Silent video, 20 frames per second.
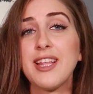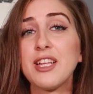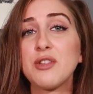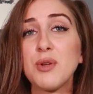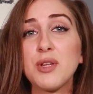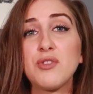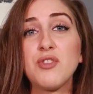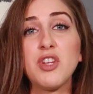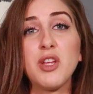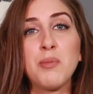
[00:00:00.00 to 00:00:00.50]

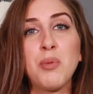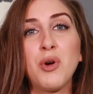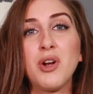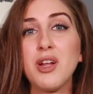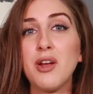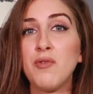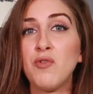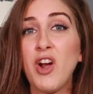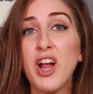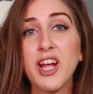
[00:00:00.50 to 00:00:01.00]
That's why it's really
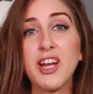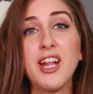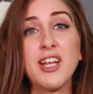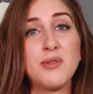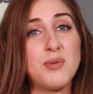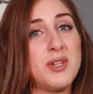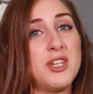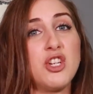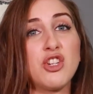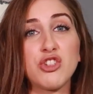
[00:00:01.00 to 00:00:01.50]
important to
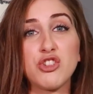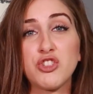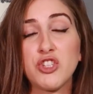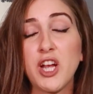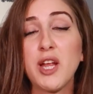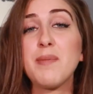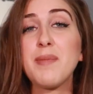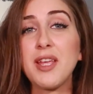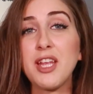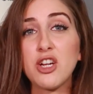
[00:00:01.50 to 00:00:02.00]
recognize when you're
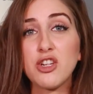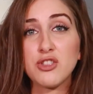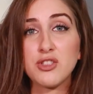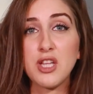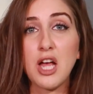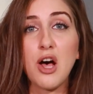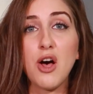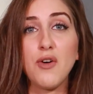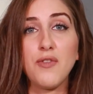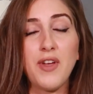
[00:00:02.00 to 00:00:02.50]
shaming
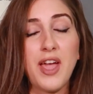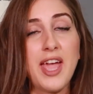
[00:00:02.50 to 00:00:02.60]
yourself,